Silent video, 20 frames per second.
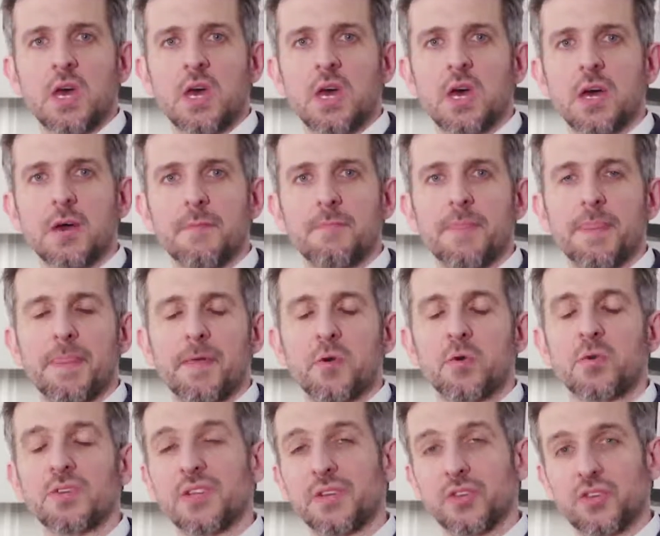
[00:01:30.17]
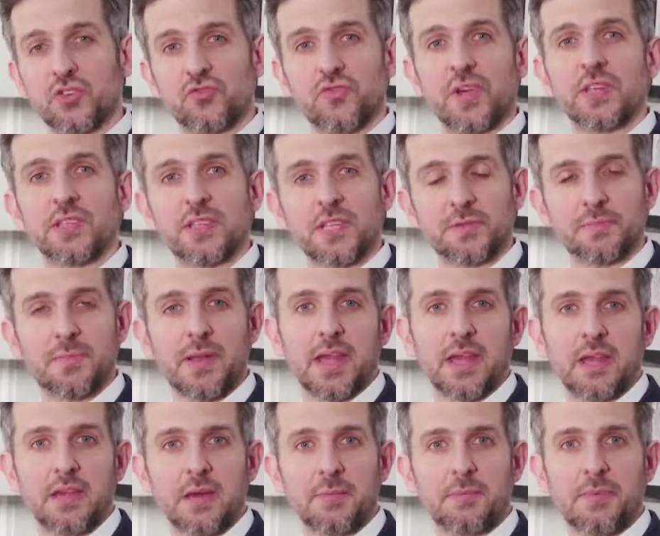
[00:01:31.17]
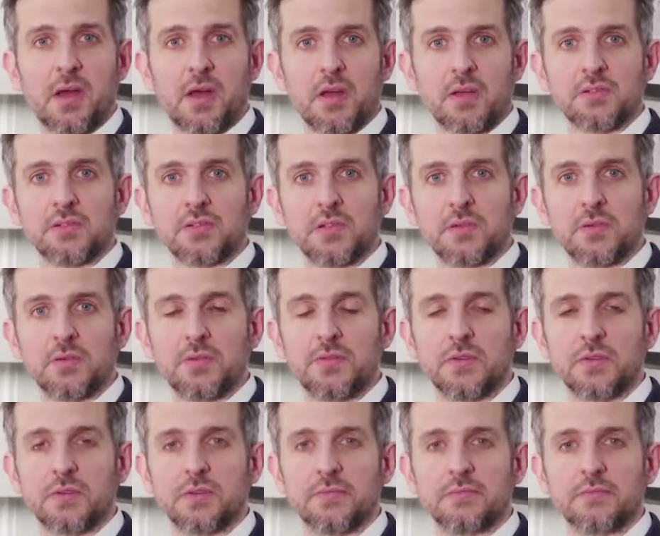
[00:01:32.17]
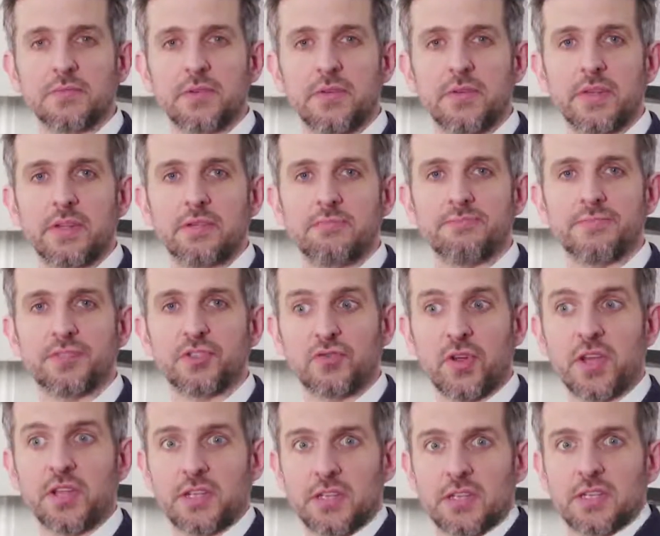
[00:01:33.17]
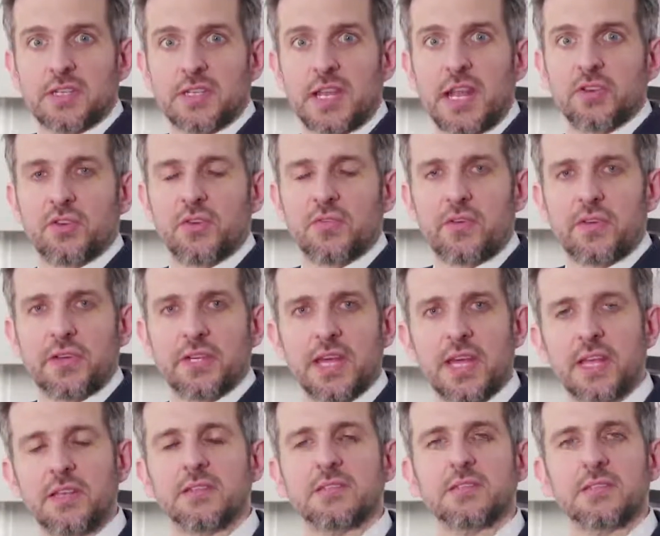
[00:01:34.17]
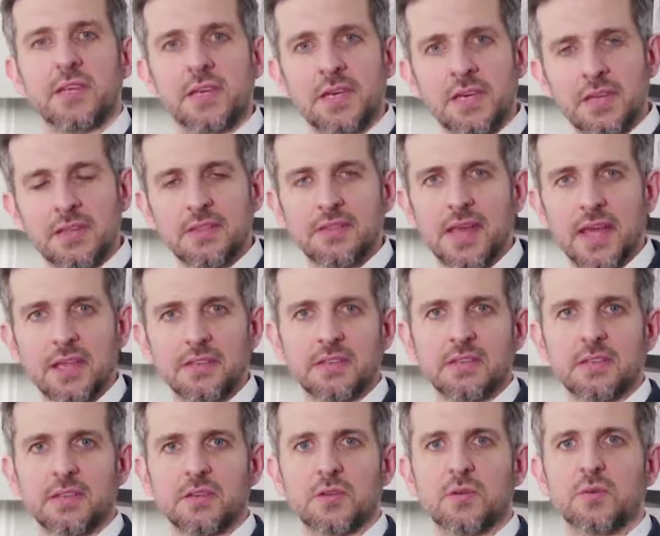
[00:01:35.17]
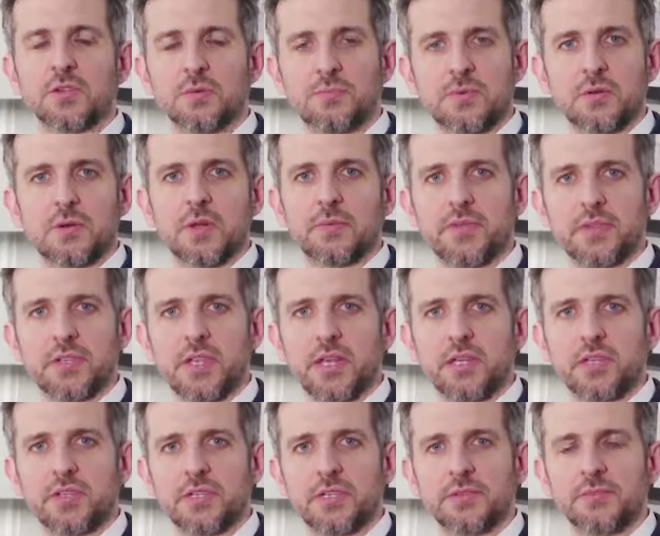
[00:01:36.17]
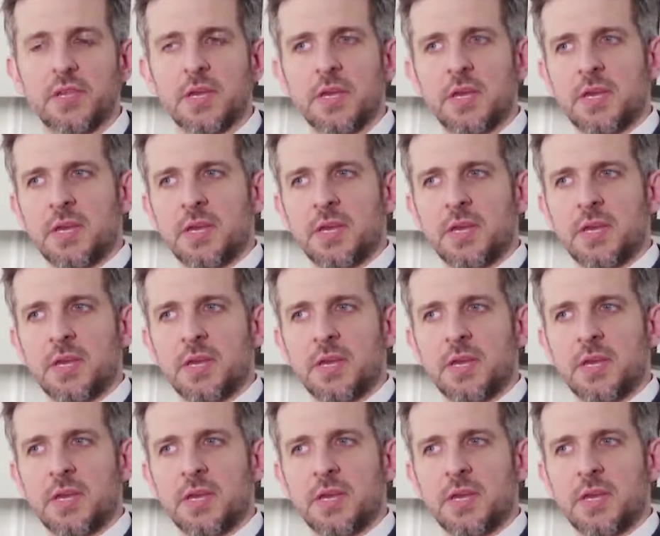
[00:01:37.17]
Also stress does play a part, so if you're very stressed and it's naturally very tense, that's going to cause a build-up in tension.